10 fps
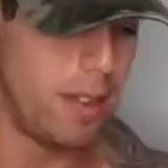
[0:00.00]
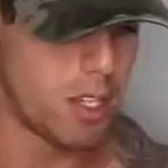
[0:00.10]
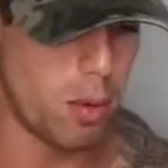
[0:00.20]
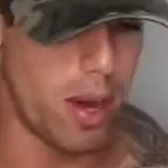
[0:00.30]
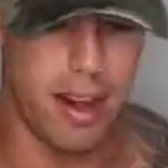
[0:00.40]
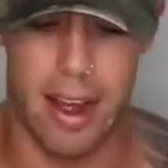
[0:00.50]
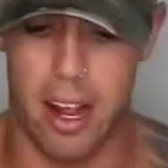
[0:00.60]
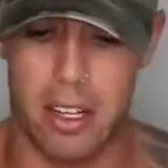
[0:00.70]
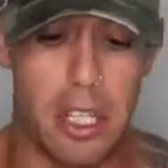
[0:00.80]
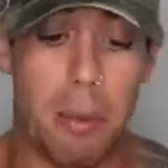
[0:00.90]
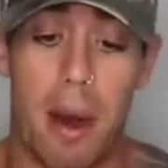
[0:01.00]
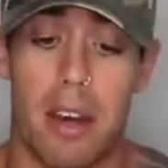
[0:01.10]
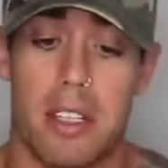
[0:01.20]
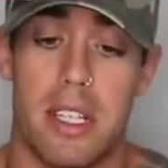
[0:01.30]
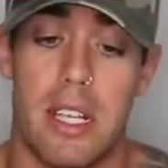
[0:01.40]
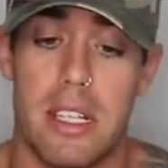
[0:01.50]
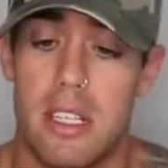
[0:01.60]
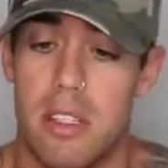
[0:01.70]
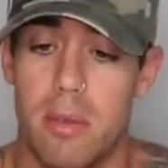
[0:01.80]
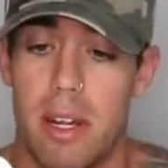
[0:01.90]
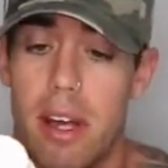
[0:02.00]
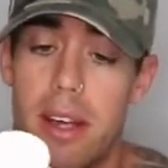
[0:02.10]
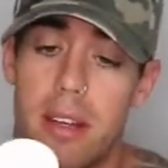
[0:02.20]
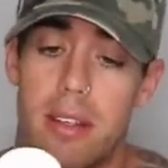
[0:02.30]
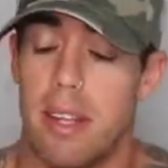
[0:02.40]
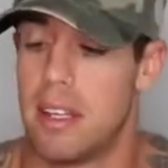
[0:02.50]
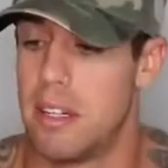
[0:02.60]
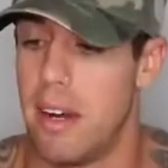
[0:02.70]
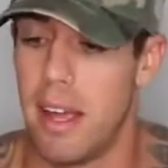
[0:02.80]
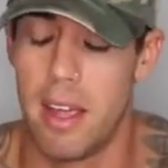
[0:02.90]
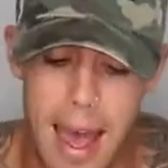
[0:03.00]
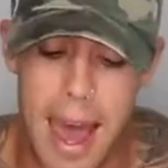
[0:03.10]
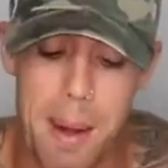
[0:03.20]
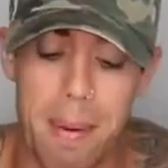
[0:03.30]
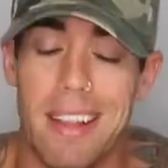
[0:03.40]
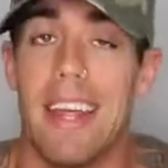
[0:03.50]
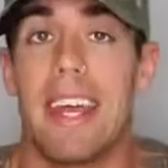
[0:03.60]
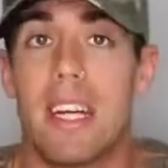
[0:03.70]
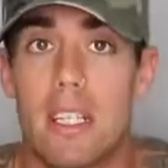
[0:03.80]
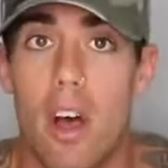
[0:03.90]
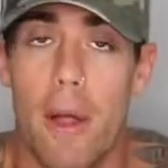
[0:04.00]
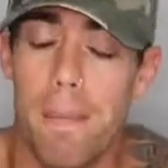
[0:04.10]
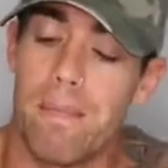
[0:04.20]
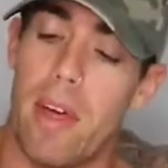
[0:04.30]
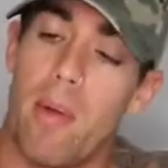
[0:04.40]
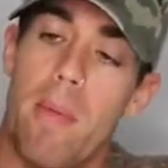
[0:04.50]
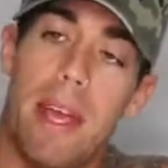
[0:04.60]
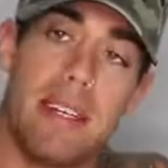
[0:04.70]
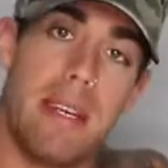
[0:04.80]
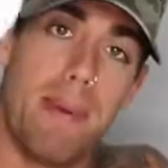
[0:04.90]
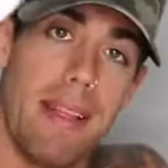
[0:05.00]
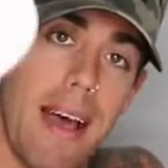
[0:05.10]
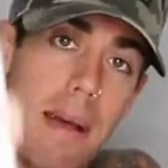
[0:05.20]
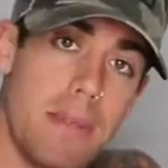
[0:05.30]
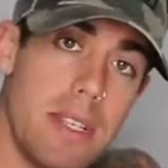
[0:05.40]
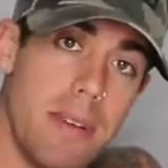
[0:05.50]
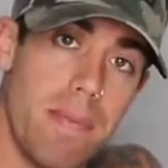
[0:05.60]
This one, I got two bottles of these. One I got yesterday. Adipolytic, it's called. Another one by ATP Labs.